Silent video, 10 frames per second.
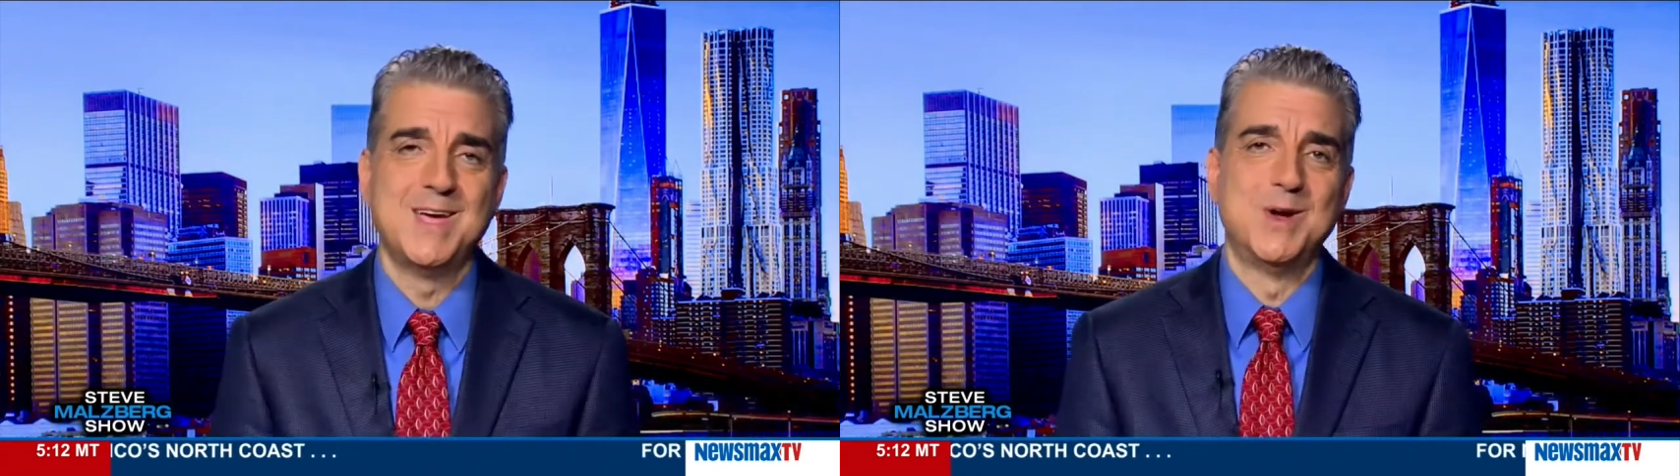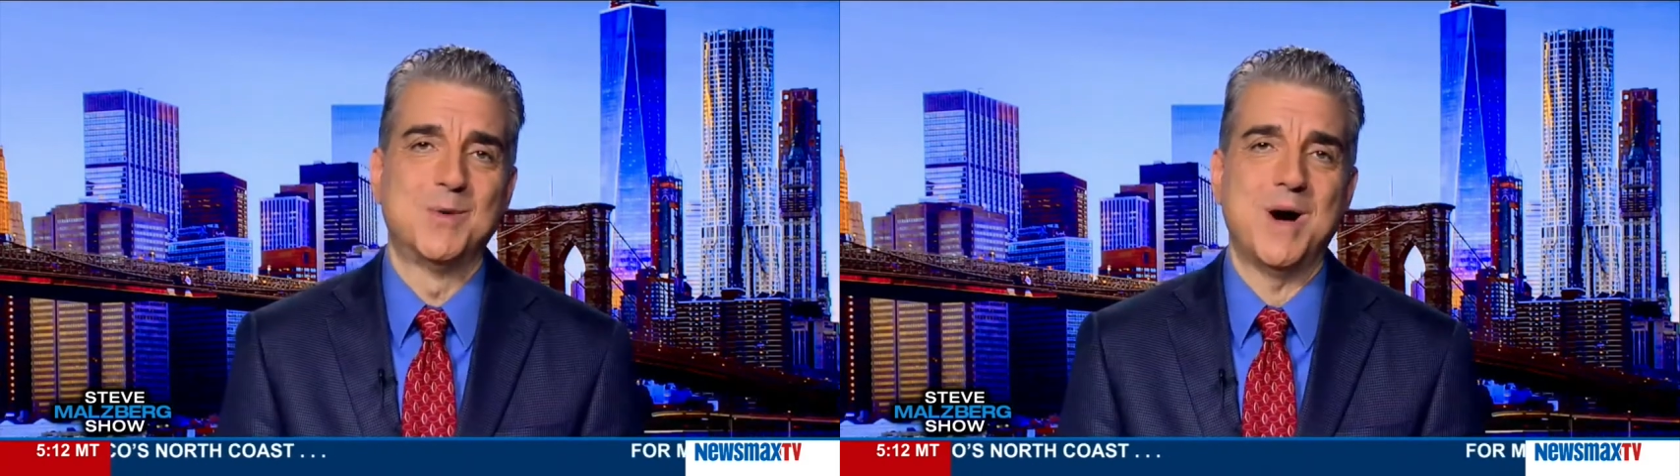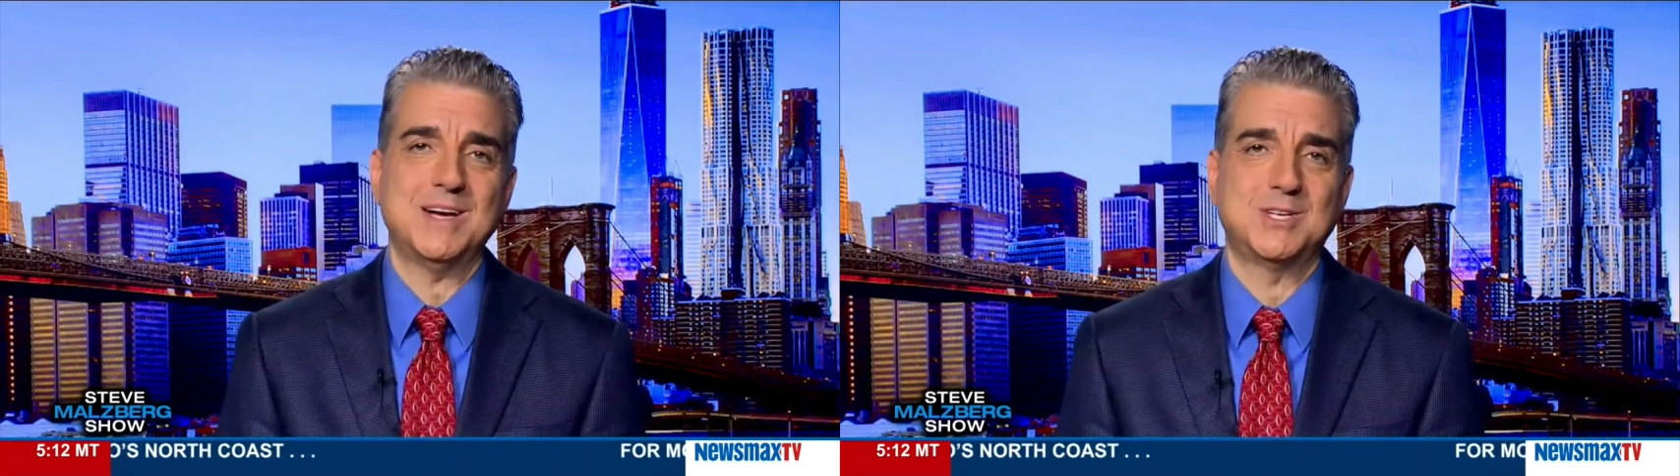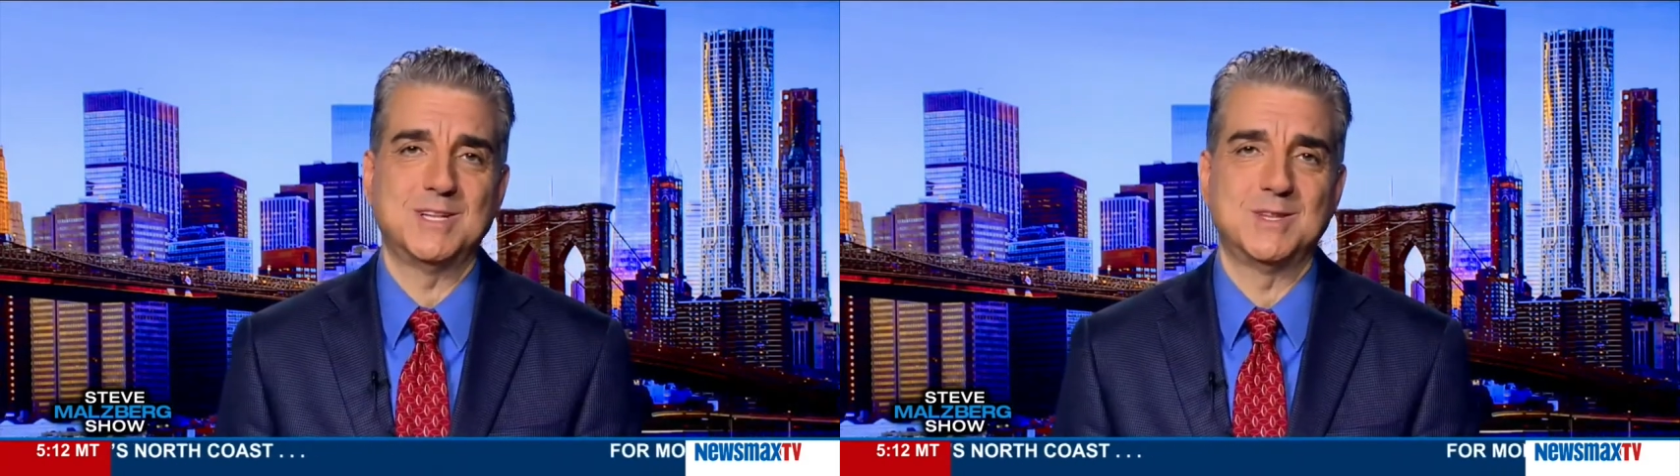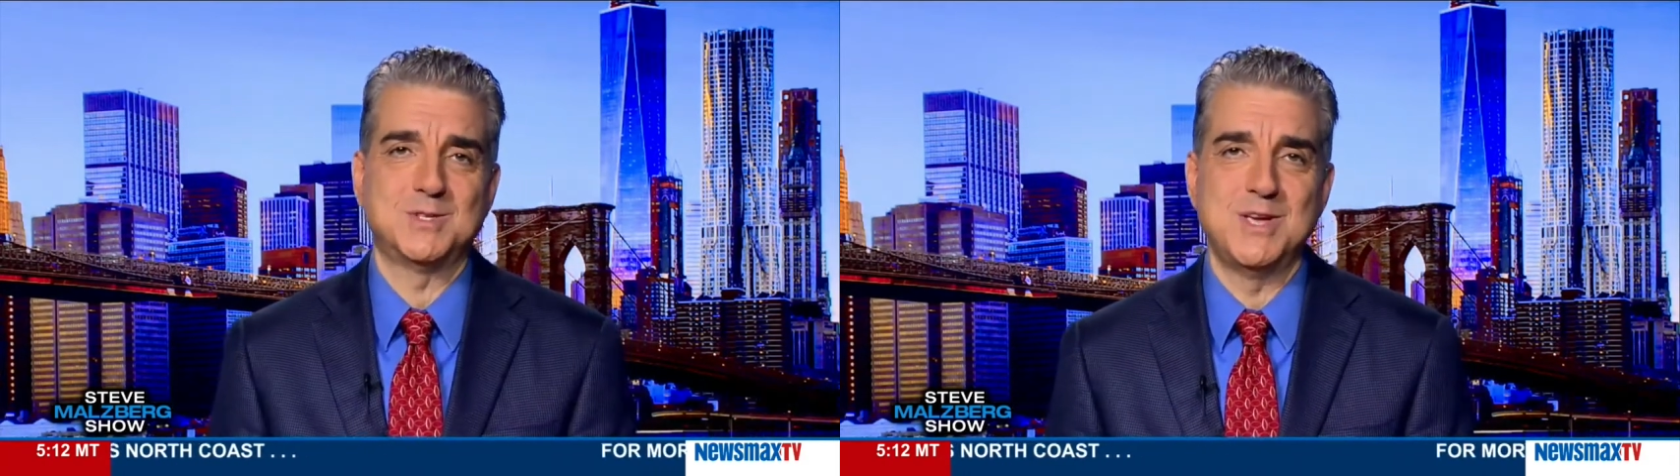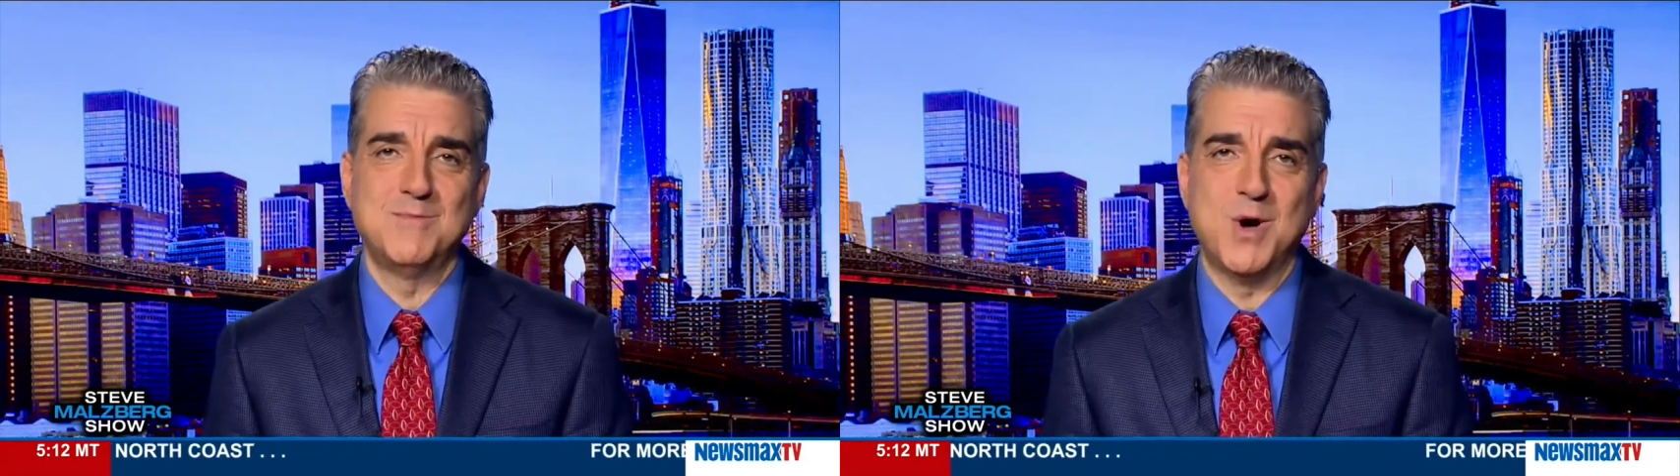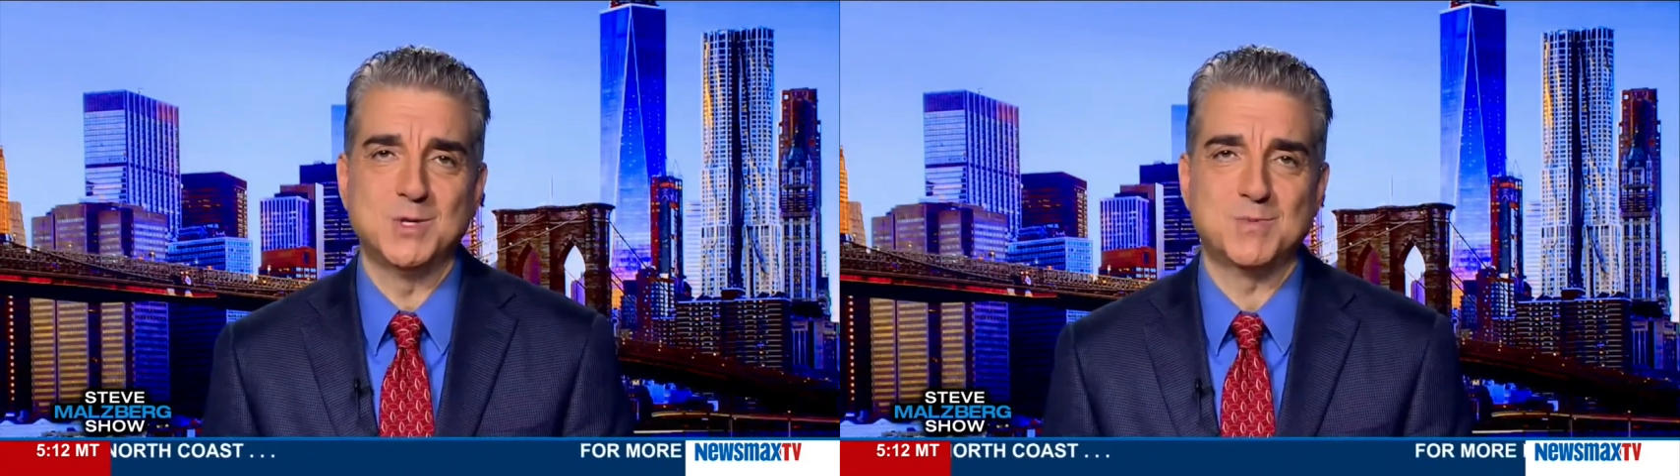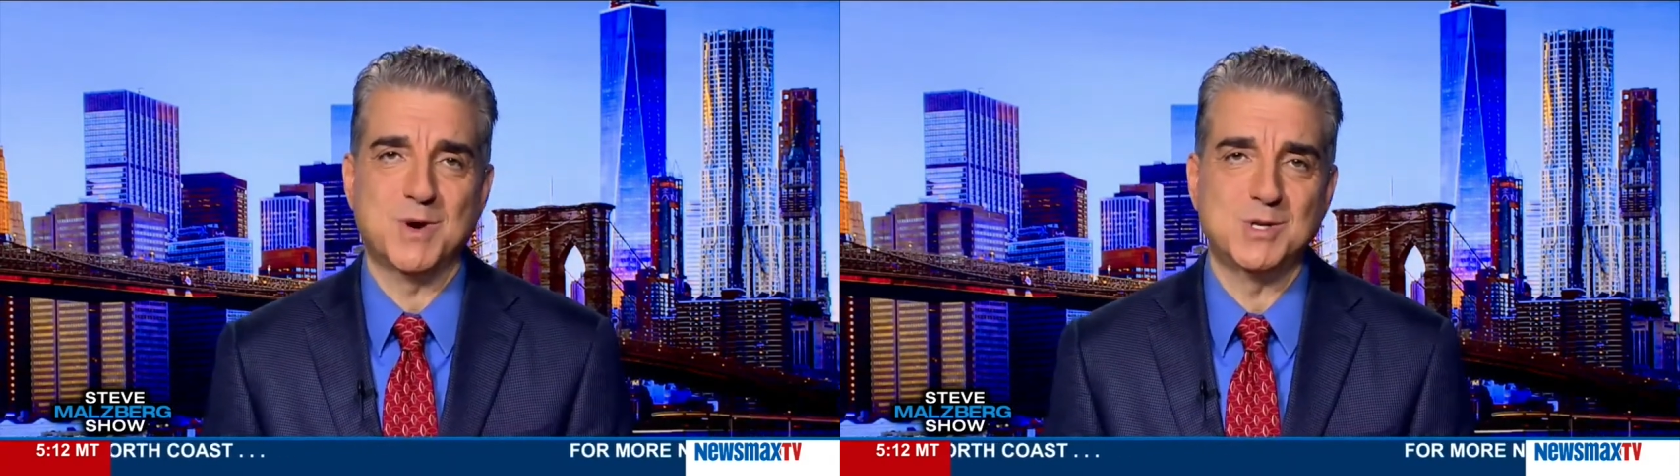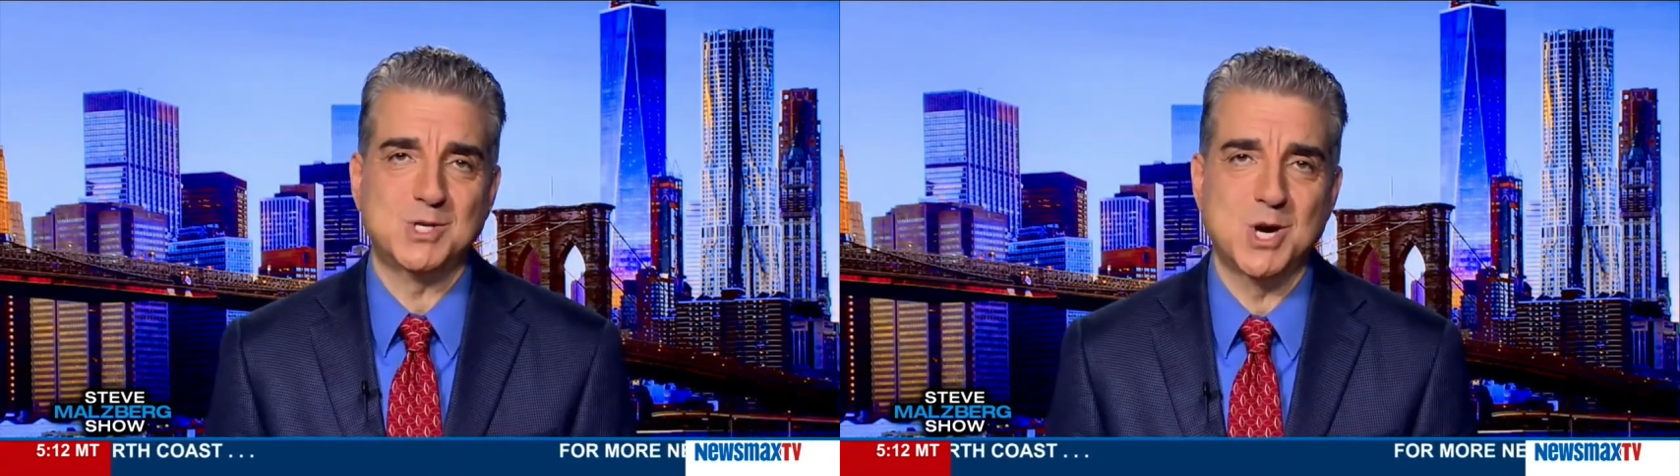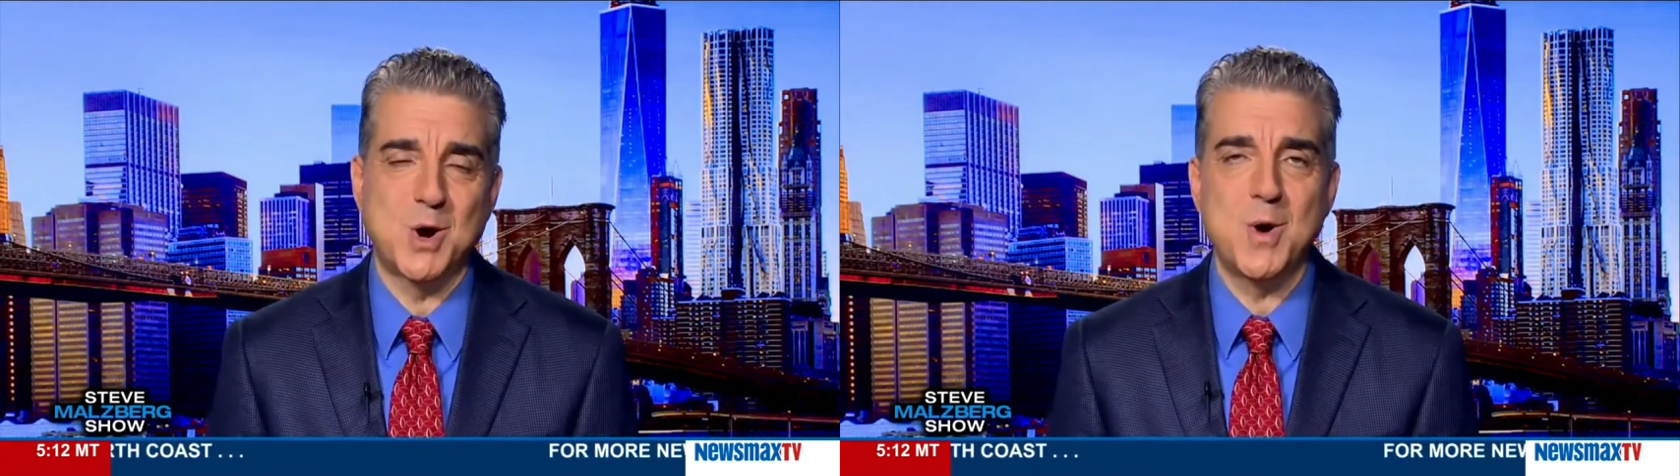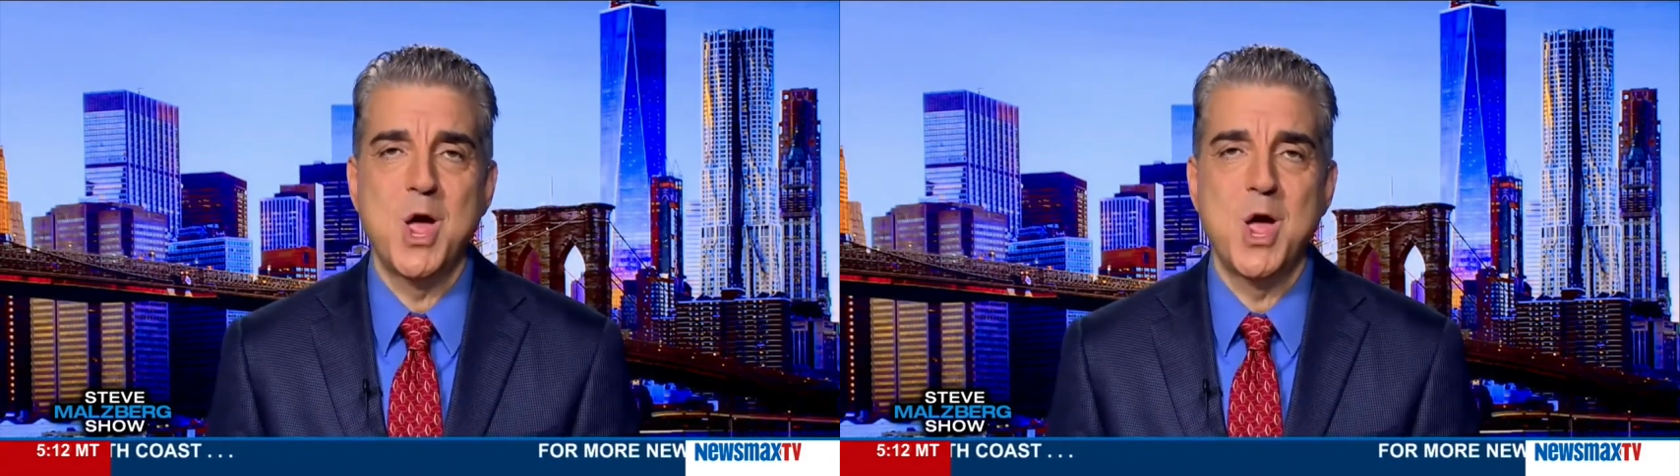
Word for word: You're watching The Steve Malzberg Show